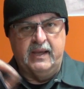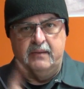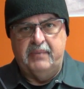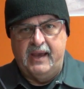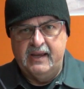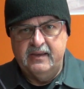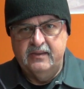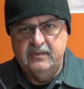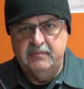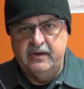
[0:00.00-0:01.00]
got to
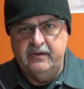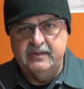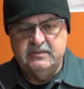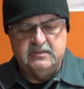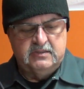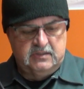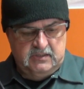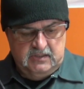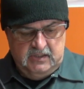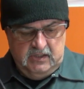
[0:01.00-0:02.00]
pack the bearings.
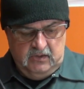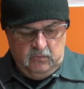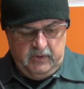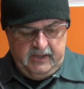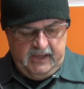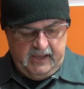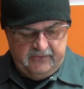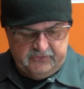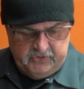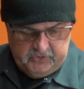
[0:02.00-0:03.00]
We
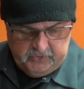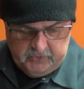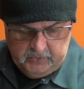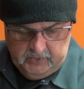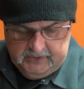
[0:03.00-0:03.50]
have to